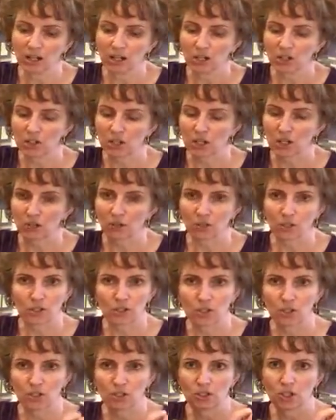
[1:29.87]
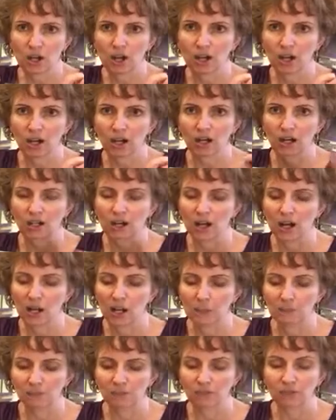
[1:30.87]
So this is our
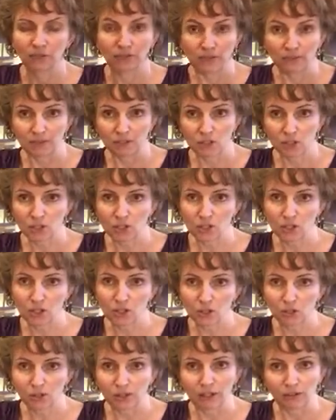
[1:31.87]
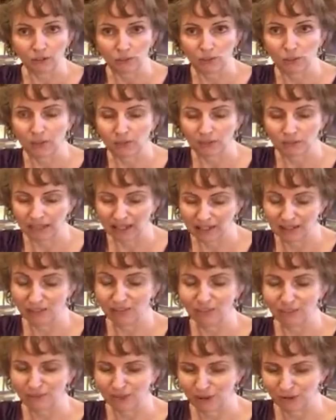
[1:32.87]
5-inch Santoku
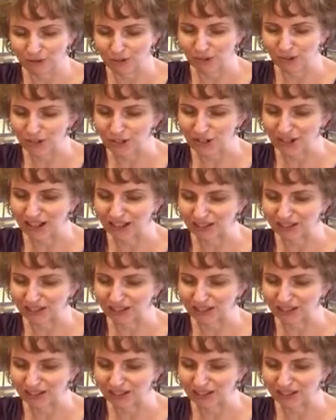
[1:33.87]
knife from our forged